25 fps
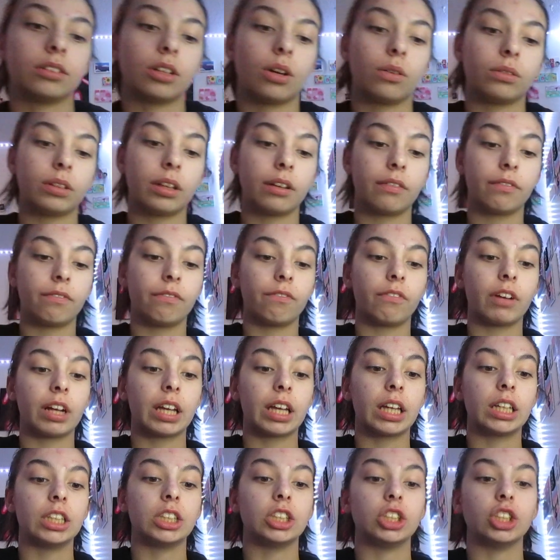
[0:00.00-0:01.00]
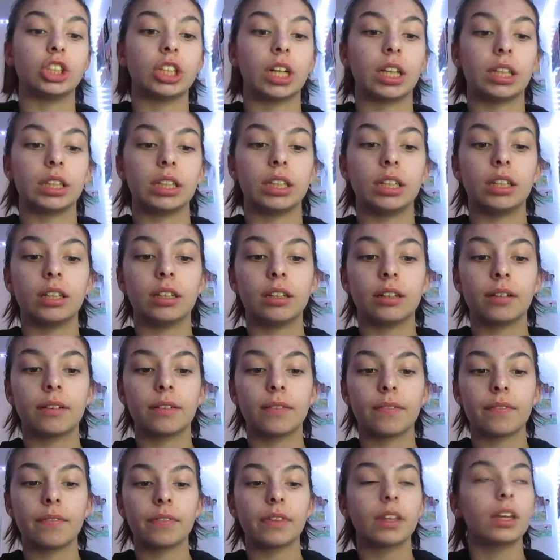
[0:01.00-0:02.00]
know, like freaking jelly.
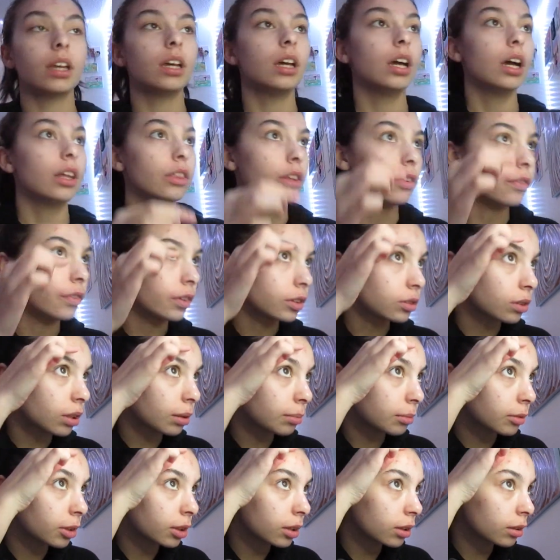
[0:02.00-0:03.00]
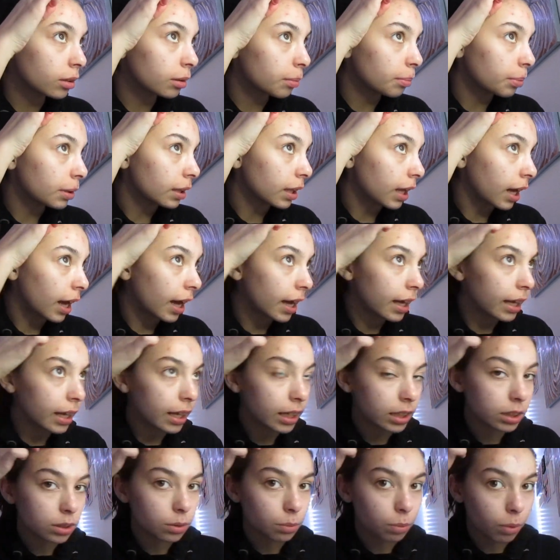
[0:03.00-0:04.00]
The first one I'm going to apply
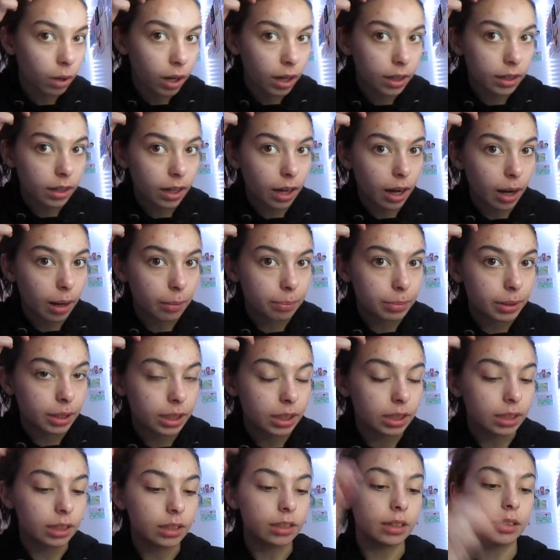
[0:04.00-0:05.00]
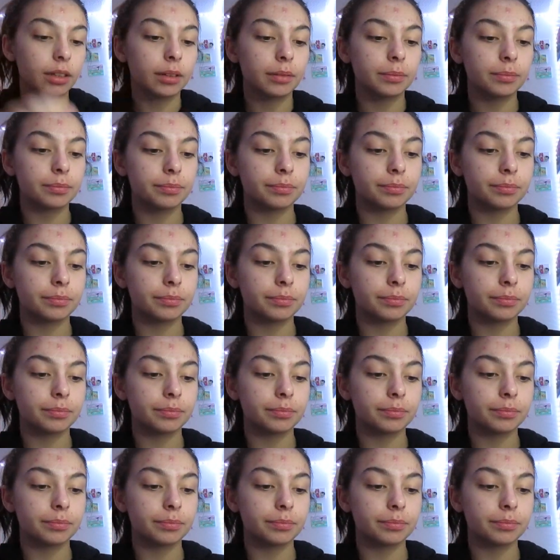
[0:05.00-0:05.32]
is one up here.